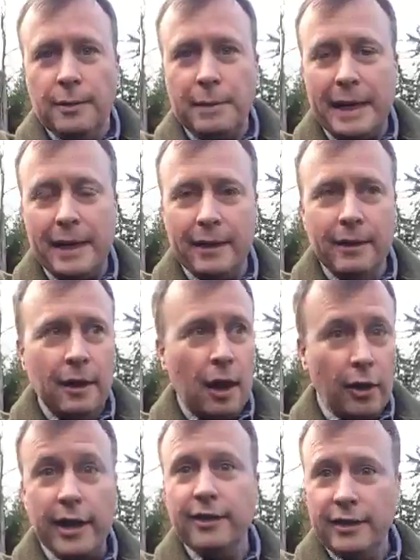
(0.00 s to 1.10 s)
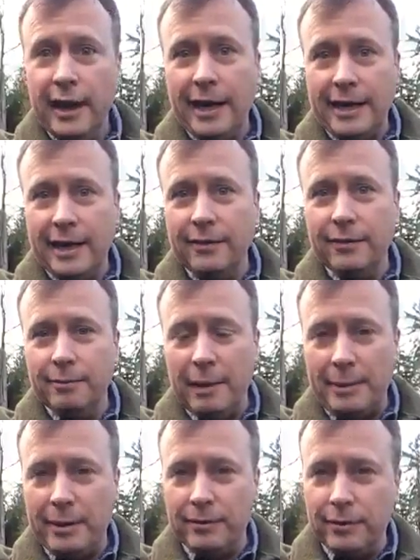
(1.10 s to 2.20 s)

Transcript: Meaning, all right, yeah, I get maybe